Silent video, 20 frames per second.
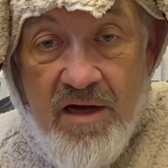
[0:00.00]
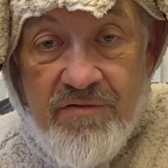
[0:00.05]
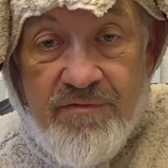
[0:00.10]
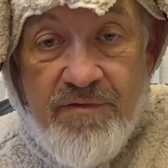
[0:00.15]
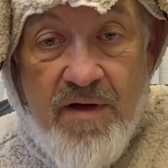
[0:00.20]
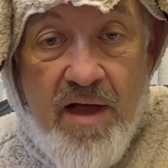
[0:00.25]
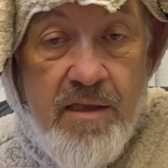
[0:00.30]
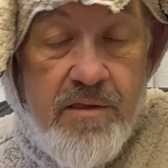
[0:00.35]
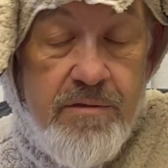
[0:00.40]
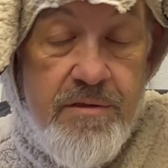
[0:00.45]

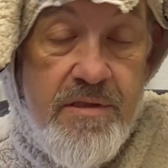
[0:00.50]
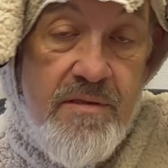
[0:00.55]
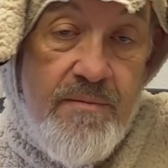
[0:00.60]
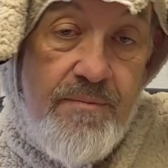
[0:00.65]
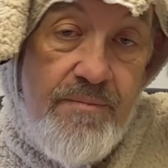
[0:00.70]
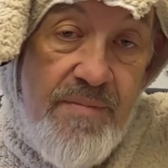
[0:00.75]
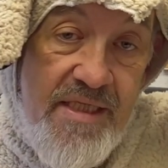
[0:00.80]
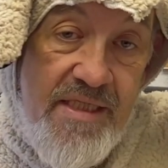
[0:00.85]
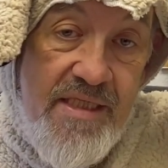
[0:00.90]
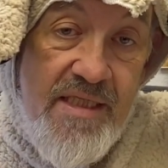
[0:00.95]
follows
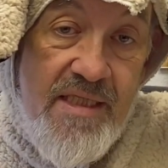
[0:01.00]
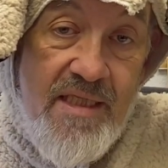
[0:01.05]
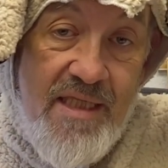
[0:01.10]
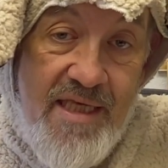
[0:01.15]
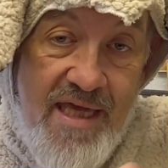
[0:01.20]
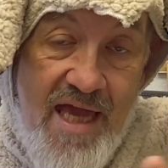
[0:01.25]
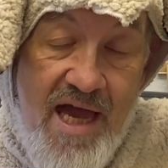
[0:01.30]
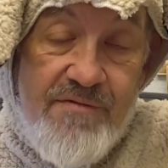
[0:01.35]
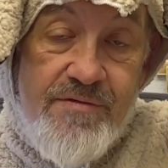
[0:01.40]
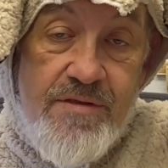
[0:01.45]

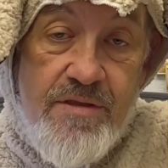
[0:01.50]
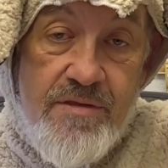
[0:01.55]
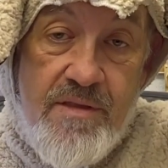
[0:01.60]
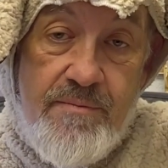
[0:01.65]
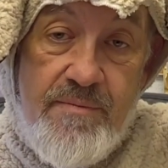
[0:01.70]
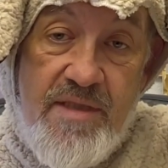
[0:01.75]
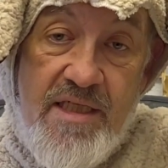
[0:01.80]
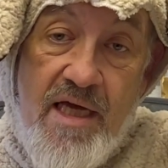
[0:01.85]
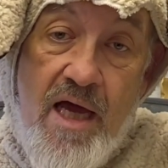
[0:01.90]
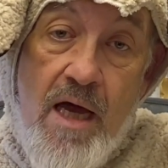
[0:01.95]
immediately after the
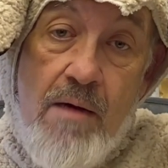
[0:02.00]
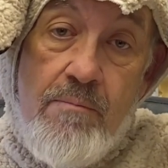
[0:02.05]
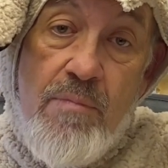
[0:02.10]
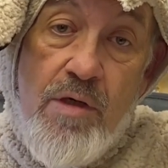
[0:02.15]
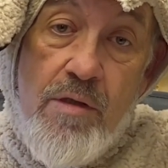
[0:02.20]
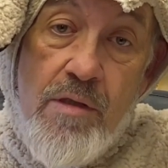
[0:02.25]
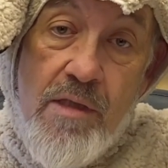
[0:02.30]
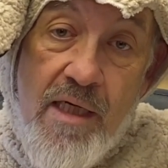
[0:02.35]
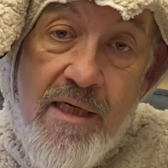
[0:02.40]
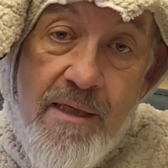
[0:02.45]
Micha
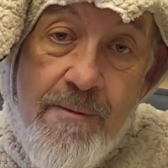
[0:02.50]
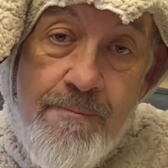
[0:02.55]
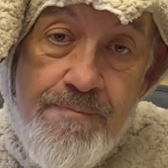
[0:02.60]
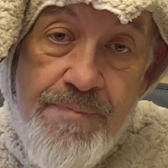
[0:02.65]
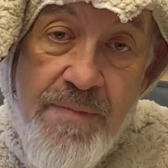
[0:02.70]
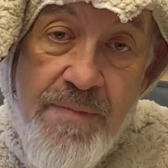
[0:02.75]
Mocha.